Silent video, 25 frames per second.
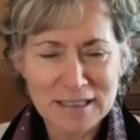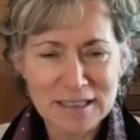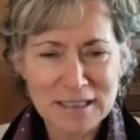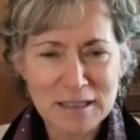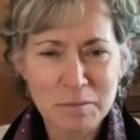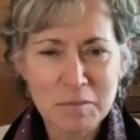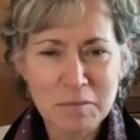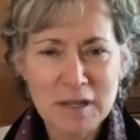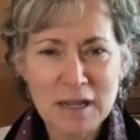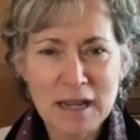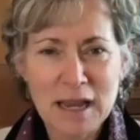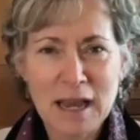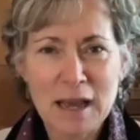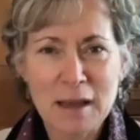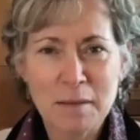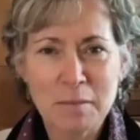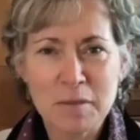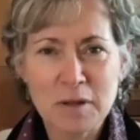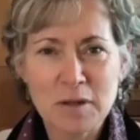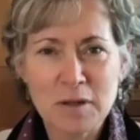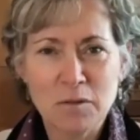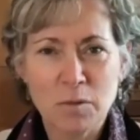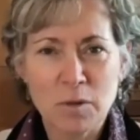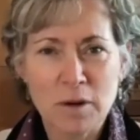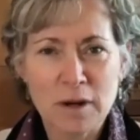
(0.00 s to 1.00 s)
Something
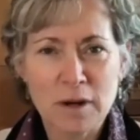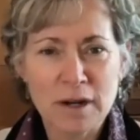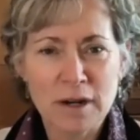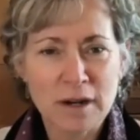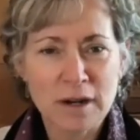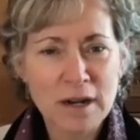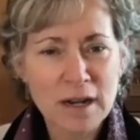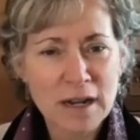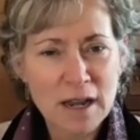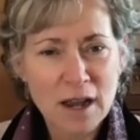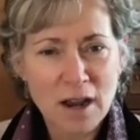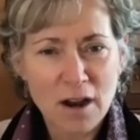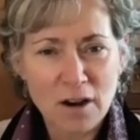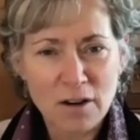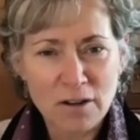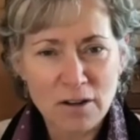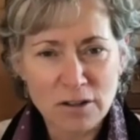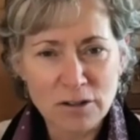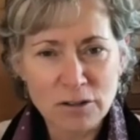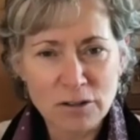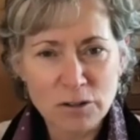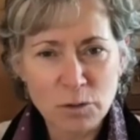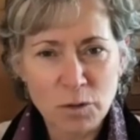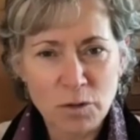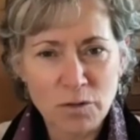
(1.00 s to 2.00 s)
happened where our
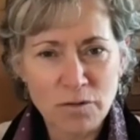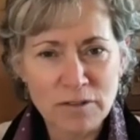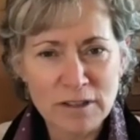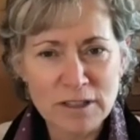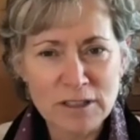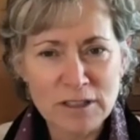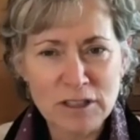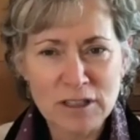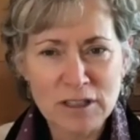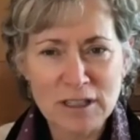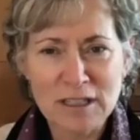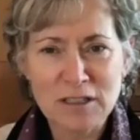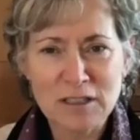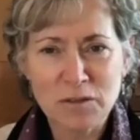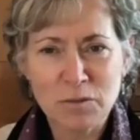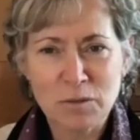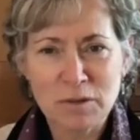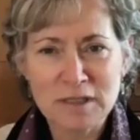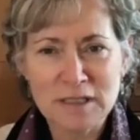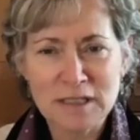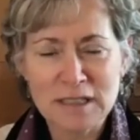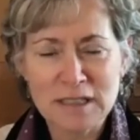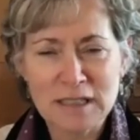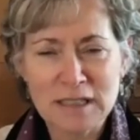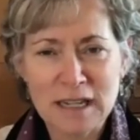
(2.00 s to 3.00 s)
usual vigilance
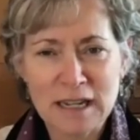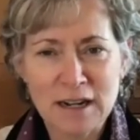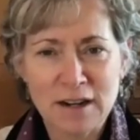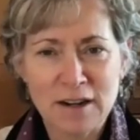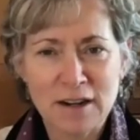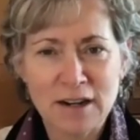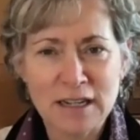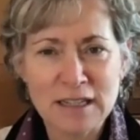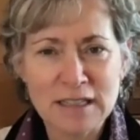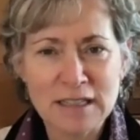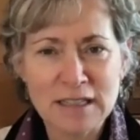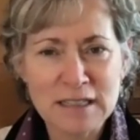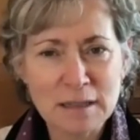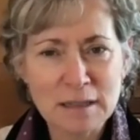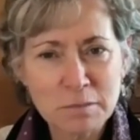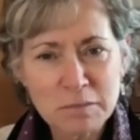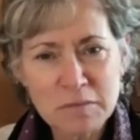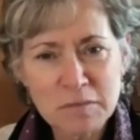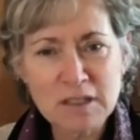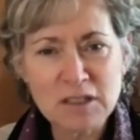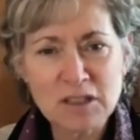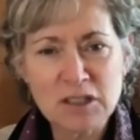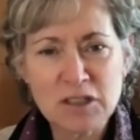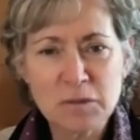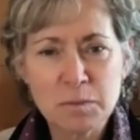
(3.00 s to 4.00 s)
wasn't there and
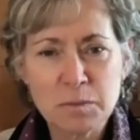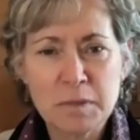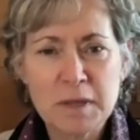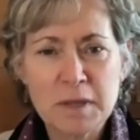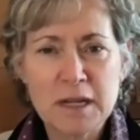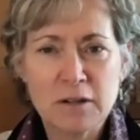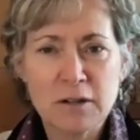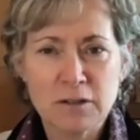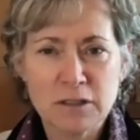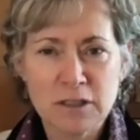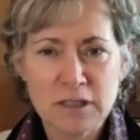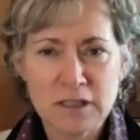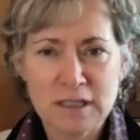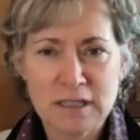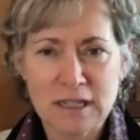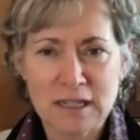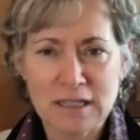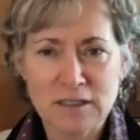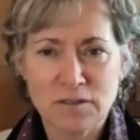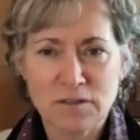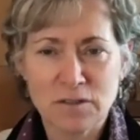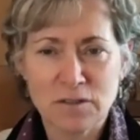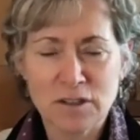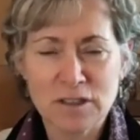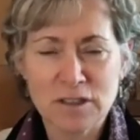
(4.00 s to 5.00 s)
something just pierced
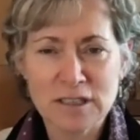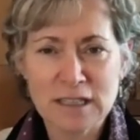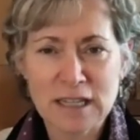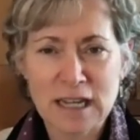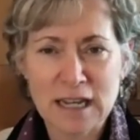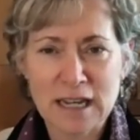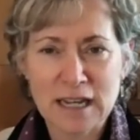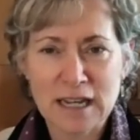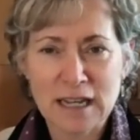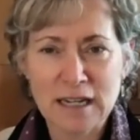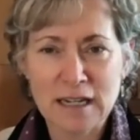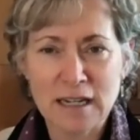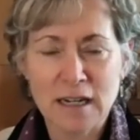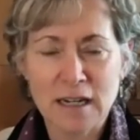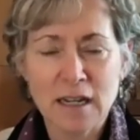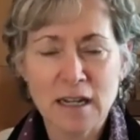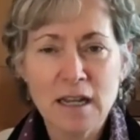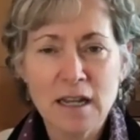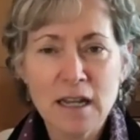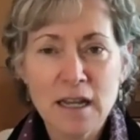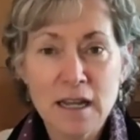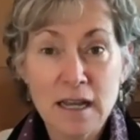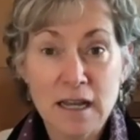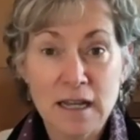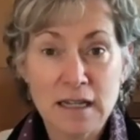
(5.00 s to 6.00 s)
us for a second
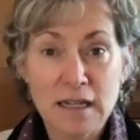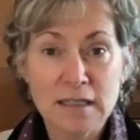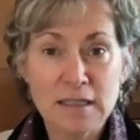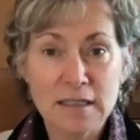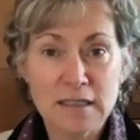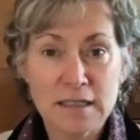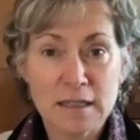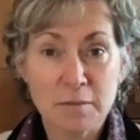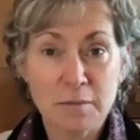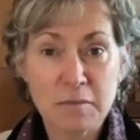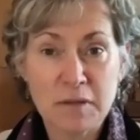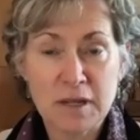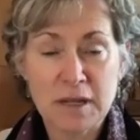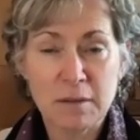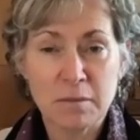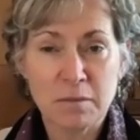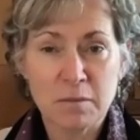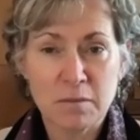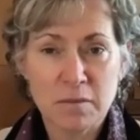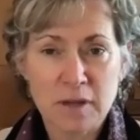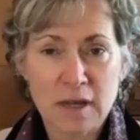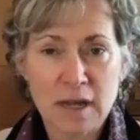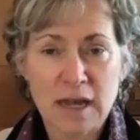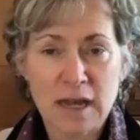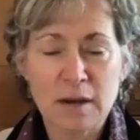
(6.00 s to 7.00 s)
and something
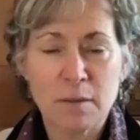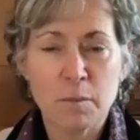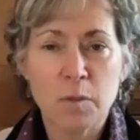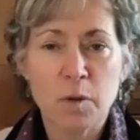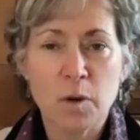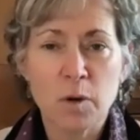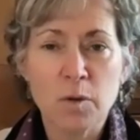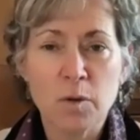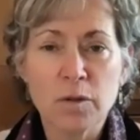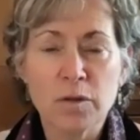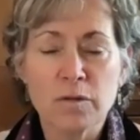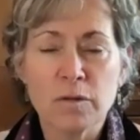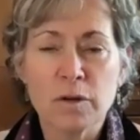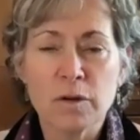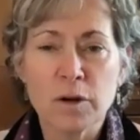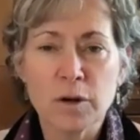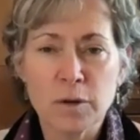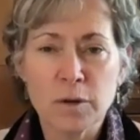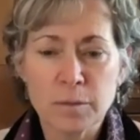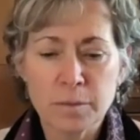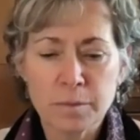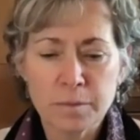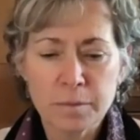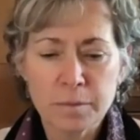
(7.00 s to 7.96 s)
kind of broke through.